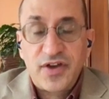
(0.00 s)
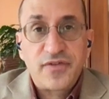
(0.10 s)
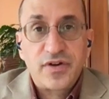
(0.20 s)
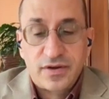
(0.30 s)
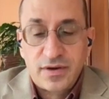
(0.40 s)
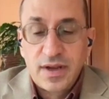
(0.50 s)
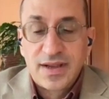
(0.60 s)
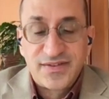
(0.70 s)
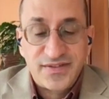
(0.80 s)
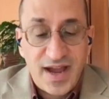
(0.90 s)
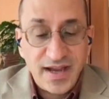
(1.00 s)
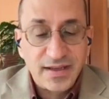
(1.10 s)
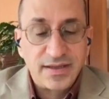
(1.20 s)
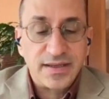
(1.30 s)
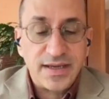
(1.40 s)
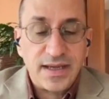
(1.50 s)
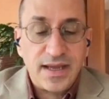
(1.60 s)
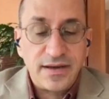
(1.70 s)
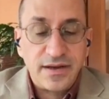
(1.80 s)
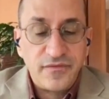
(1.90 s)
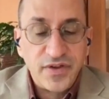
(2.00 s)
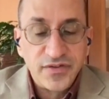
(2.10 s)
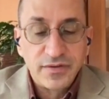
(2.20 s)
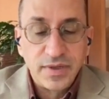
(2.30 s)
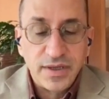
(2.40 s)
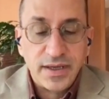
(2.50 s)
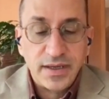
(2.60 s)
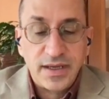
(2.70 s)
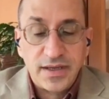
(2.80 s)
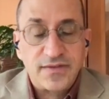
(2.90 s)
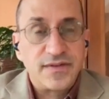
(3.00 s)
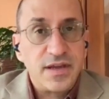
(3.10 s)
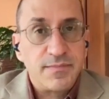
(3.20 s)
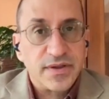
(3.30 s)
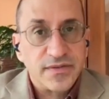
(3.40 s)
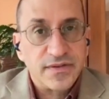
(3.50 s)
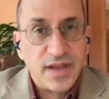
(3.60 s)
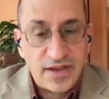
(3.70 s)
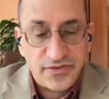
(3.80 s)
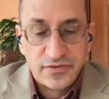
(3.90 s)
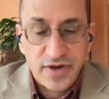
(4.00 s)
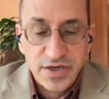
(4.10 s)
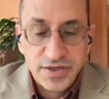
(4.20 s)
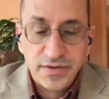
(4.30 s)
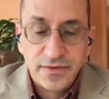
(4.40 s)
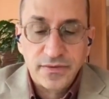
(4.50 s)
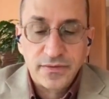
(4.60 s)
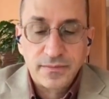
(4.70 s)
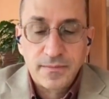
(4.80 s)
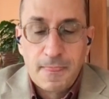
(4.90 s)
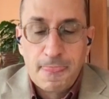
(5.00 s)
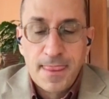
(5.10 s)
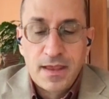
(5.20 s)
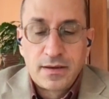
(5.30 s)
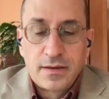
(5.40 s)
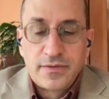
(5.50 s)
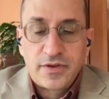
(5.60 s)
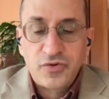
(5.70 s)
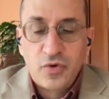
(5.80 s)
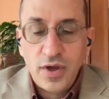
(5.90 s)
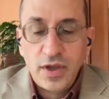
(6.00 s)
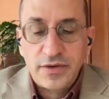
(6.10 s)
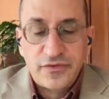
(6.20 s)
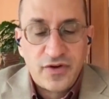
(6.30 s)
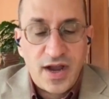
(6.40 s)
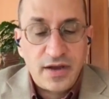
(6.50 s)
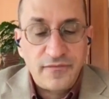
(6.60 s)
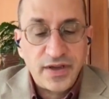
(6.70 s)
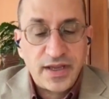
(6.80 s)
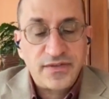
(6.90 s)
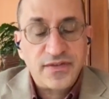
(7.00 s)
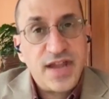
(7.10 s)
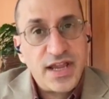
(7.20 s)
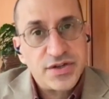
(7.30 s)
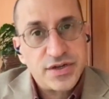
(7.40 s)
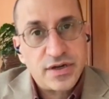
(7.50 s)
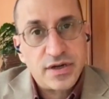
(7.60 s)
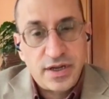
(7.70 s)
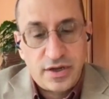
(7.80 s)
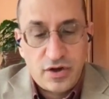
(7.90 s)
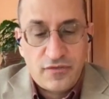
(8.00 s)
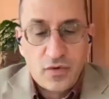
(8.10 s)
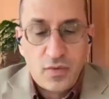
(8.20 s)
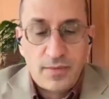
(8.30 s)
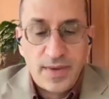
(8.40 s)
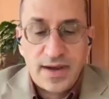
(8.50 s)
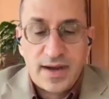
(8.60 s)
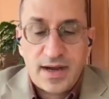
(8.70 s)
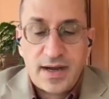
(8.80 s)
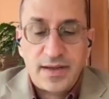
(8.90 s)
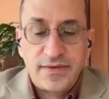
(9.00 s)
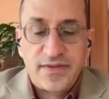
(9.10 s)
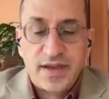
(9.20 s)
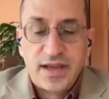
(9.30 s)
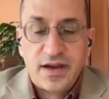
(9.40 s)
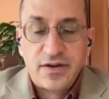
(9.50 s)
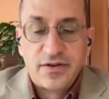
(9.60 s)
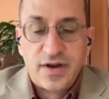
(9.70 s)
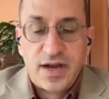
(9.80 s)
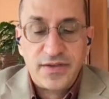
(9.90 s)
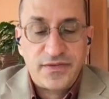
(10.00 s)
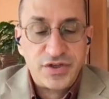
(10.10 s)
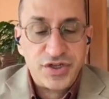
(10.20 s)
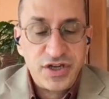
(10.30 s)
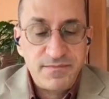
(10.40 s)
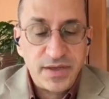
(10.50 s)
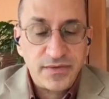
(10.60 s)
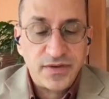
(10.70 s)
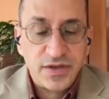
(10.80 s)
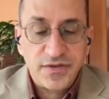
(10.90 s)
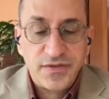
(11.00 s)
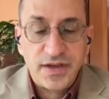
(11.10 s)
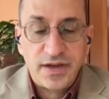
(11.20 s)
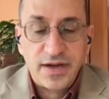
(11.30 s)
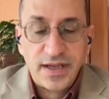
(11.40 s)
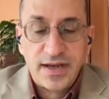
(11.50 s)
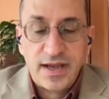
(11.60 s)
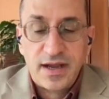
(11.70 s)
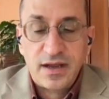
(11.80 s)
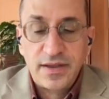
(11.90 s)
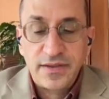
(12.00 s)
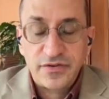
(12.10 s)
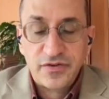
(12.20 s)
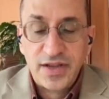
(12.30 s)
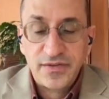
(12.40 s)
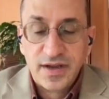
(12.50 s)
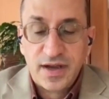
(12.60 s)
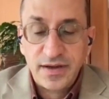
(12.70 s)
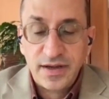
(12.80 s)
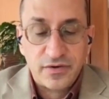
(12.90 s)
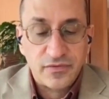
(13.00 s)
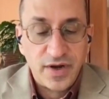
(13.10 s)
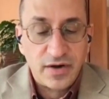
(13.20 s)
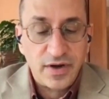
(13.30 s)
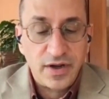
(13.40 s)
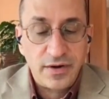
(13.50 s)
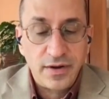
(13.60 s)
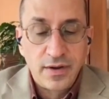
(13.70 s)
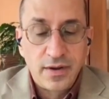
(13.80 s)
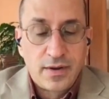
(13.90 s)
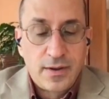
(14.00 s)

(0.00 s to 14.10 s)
suffered silently and invisibly, its deepest lacerations. The toil and triumph against nature and overwhelming odds that characterize achievements such as the Erie Canal and the Transcontinental Railroad